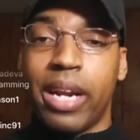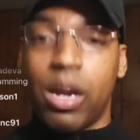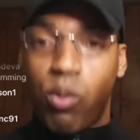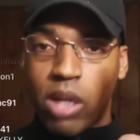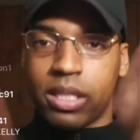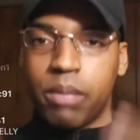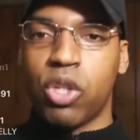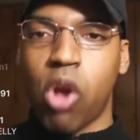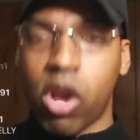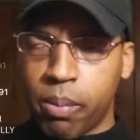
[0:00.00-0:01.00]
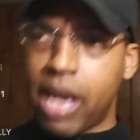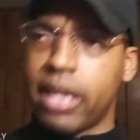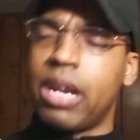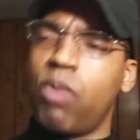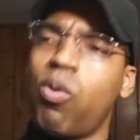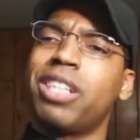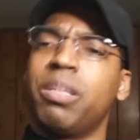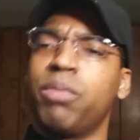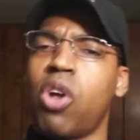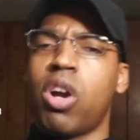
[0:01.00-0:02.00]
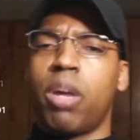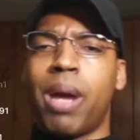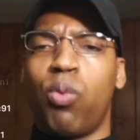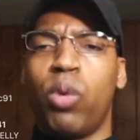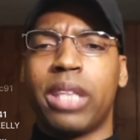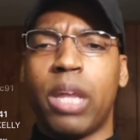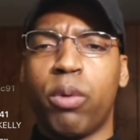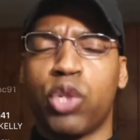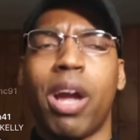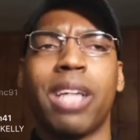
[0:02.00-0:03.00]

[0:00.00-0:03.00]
I watched them talk about it, and I watched them talk about what they were trying